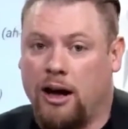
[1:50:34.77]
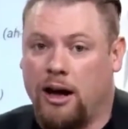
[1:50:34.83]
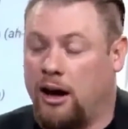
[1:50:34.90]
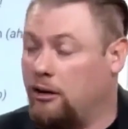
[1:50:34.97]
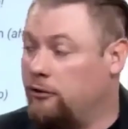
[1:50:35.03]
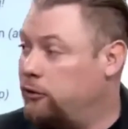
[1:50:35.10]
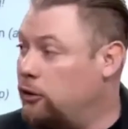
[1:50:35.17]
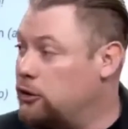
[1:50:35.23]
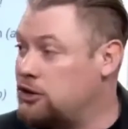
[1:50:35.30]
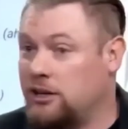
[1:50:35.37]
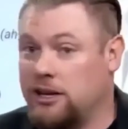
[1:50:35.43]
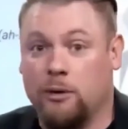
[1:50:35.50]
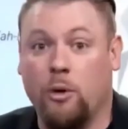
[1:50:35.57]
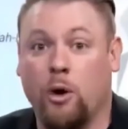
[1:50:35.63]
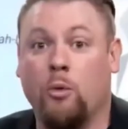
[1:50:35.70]
Unfortunately,
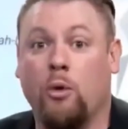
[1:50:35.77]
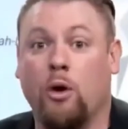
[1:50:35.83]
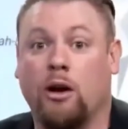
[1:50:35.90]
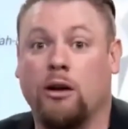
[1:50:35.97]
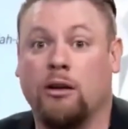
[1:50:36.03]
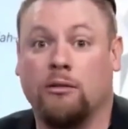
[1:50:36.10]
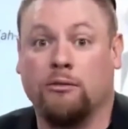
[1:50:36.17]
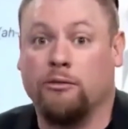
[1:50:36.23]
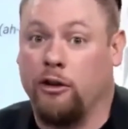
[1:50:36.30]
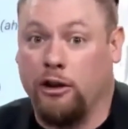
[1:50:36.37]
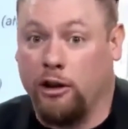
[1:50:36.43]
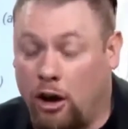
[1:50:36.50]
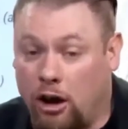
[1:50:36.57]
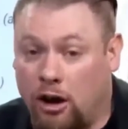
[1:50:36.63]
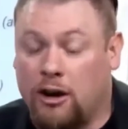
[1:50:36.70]
it won't work very
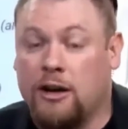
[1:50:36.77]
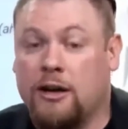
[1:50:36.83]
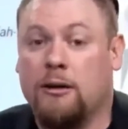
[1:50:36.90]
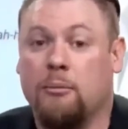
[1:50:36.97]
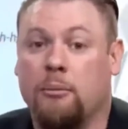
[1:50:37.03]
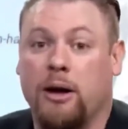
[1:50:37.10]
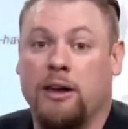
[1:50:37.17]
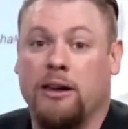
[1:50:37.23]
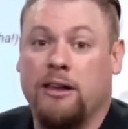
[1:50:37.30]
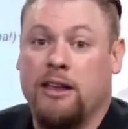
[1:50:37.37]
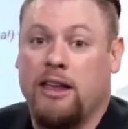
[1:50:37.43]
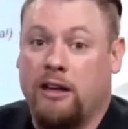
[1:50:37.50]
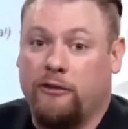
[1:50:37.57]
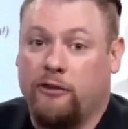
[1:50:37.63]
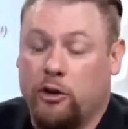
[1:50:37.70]
long. But
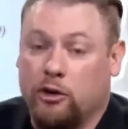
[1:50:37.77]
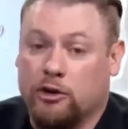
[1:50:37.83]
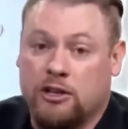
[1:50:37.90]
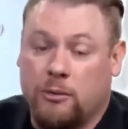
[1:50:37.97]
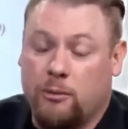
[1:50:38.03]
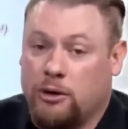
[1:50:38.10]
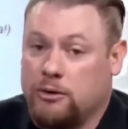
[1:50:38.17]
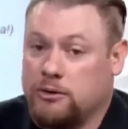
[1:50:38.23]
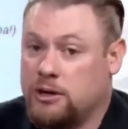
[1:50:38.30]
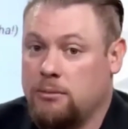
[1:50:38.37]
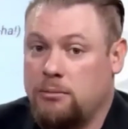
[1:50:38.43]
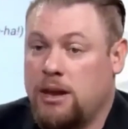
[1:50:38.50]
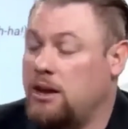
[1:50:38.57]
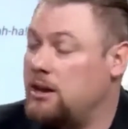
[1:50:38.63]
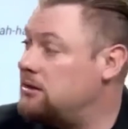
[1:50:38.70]
if you're someone who's
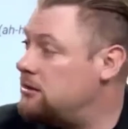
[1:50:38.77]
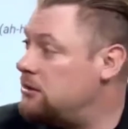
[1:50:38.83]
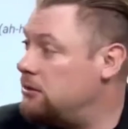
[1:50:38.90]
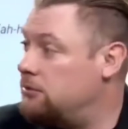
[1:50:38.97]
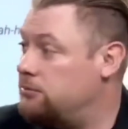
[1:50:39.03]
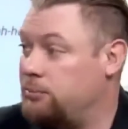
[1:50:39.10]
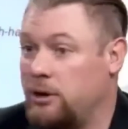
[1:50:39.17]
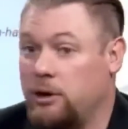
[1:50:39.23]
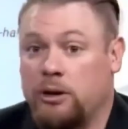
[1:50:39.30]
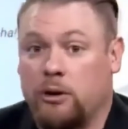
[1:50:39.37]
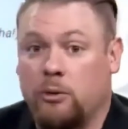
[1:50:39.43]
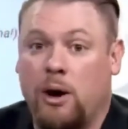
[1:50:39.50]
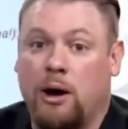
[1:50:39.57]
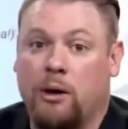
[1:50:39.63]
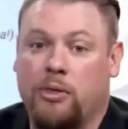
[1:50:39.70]
committed to building
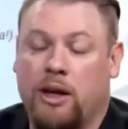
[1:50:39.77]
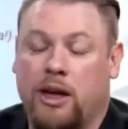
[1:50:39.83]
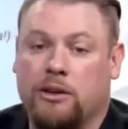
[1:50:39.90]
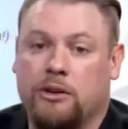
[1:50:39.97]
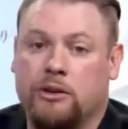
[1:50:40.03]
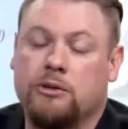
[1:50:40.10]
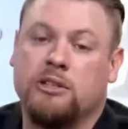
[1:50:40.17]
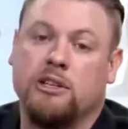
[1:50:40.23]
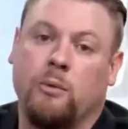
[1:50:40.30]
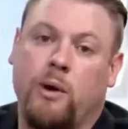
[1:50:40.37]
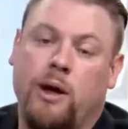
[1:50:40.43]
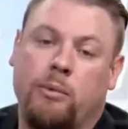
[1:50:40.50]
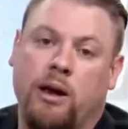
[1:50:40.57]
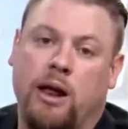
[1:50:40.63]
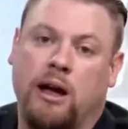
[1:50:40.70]
wealth and using
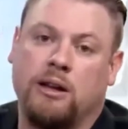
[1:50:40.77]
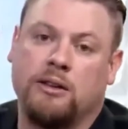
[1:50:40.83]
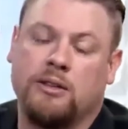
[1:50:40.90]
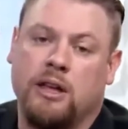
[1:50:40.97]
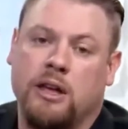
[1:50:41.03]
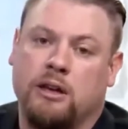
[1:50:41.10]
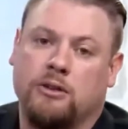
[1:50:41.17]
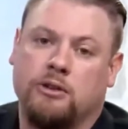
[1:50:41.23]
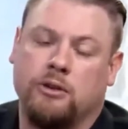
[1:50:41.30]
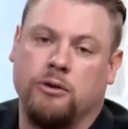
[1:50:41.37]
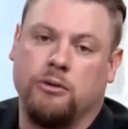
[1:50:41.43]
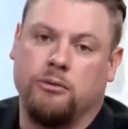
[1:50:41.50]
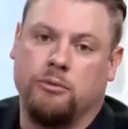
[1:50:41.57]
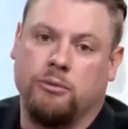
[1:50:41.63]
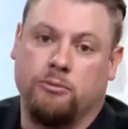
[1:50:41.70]
webinars
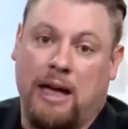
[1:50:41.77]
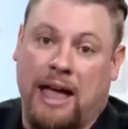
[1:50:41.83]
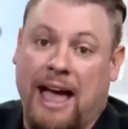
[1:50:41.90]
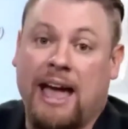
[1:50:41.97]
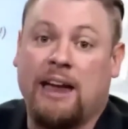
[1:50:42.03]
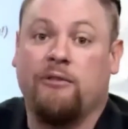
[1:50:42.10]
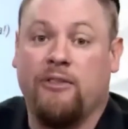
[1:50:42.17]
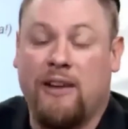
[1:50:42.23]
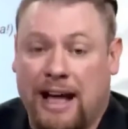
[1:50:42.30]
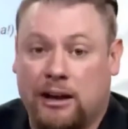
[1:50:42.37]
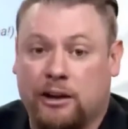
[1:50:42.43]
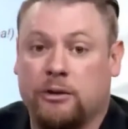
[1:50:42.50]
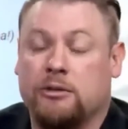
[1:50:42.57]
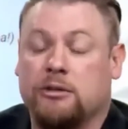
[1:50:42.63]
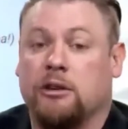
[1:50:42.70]
to add
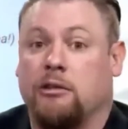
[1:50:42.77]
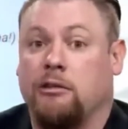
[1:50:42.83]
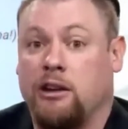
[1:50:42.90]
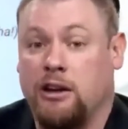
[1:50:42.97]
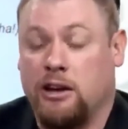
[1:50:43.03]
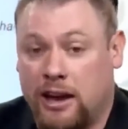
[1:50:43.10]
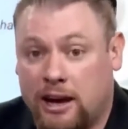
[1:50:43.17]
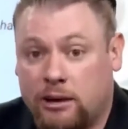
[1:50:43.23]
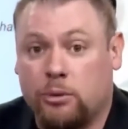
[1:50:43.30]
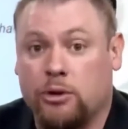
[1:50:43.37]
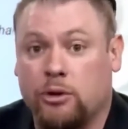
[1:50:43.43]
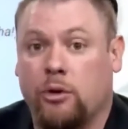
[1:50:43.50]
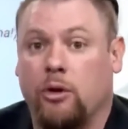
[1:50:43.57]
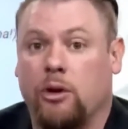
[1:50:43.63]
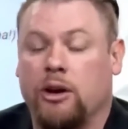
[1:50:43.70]
value, to connect with
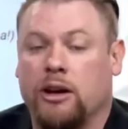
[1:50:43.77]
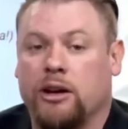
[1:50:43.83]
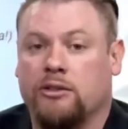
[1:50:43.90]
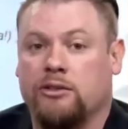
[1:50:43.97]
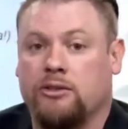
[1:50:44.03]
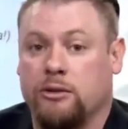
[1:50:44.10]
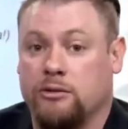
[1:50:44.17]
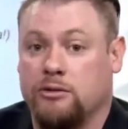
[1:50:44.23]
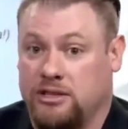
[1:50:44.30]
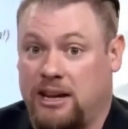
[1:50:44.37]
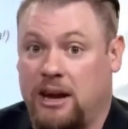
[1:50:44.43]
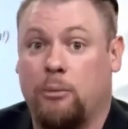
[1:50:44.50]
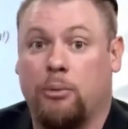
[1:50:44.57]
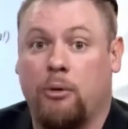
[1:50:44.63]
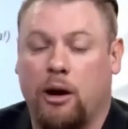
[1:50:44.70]
your audience, to
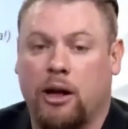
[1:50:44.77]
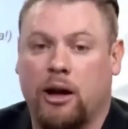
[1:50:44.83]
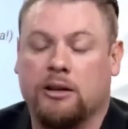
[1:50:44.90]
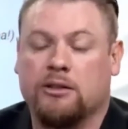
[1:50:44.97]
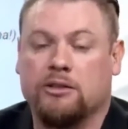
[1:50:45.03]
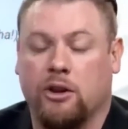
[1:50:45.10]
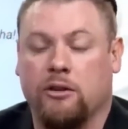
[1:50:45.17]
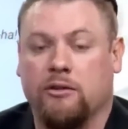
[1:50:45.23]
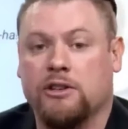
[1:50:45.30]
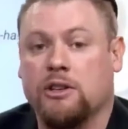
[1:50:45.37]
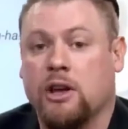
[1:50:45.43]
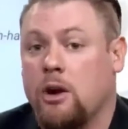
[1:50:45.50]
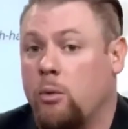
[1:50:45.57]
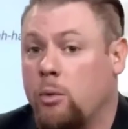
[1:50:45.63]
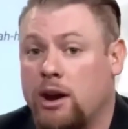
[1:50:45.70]
sell product, service,
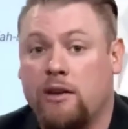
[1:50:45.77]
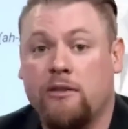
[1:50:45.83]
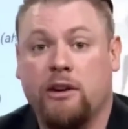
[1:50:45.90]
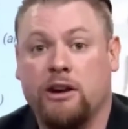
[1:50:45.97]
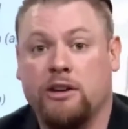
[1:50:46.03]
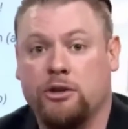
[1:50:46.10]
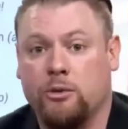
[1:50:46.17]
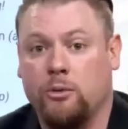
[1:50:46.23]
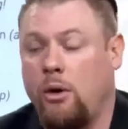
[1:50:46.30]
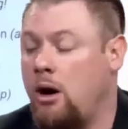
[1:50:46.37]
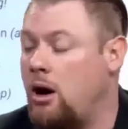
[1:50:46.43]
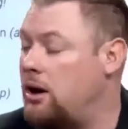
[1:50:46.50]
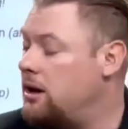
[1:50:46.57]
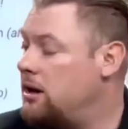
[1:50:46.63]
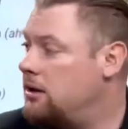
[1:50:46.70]
whatever it is you
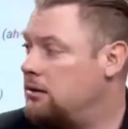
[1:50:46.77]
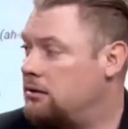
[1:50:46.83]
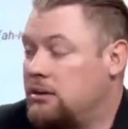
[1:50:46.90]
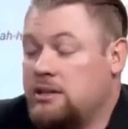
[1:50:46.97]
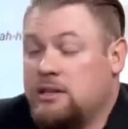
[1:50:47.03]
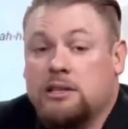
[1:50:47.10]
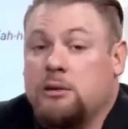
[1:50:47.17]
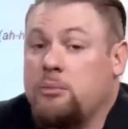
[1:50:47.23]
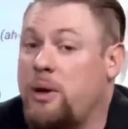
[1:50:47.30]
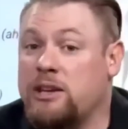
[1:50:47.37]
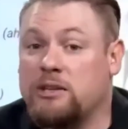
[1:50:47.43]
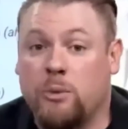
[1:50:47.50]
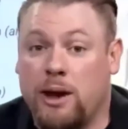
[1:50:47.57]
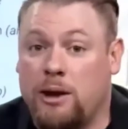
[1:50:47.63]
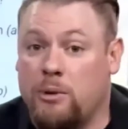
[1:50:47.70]
want, this is the
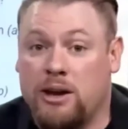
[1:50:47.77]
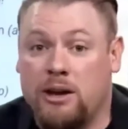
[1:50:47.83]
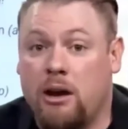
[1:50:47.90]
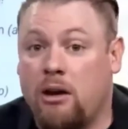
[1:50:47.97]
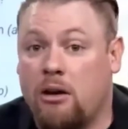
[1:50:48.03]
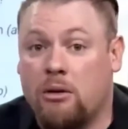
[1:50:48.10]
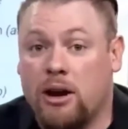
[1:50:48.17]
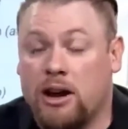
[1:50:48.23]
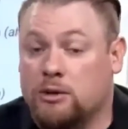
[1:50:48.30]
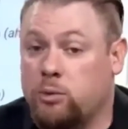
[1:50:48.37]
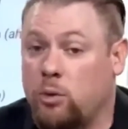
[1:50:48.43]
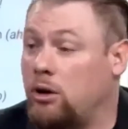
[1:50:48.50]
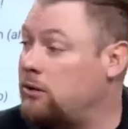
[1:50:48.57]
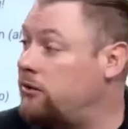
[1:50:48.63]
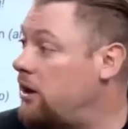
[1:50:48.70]
best way we know. It's
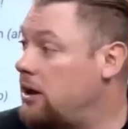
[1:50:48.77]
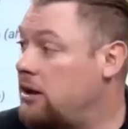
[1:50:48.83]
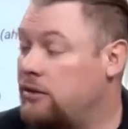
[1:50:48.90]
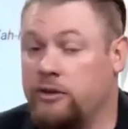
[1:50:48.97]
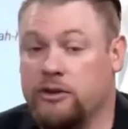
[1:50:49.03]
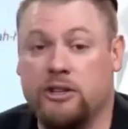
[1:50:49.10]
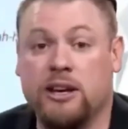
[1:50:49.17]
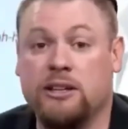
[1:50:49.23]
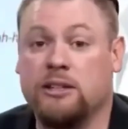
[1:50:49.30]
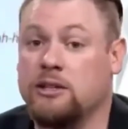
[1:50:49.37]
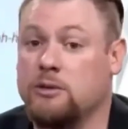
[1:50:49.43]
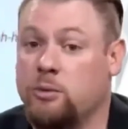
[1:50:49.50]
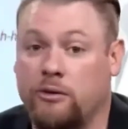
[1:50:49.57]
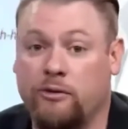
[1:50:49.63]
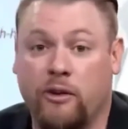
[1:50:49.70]
worked for Jason,
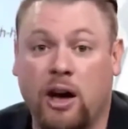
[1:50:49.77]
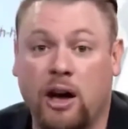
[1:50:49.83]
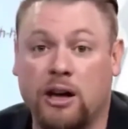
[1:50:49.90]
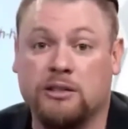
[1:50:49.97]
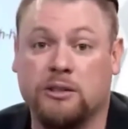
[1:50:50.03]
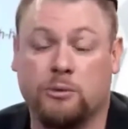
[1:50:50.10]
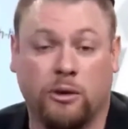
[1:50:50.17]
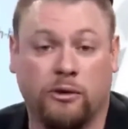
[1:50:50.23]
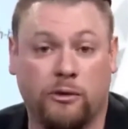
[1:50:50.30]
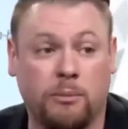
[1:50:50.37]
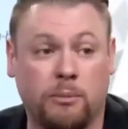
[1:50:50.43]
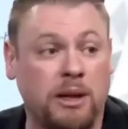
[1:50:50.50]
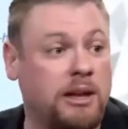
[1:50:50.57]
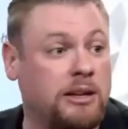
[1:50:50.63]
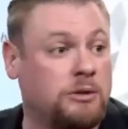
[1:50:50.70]
it's worked for us, it's worked for
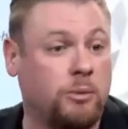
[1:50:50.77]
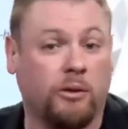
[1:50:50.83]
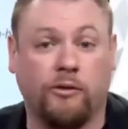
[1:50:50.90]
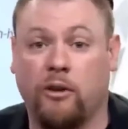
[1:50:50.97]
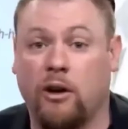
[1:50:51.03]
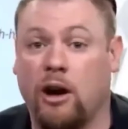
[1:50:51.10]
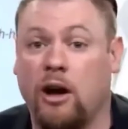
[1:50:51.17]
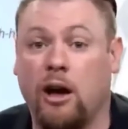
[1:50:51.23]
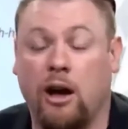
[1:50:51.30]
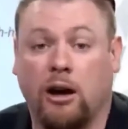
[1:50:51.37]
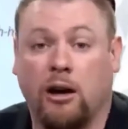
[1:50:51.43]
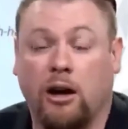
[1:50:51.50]
me, it's worked for our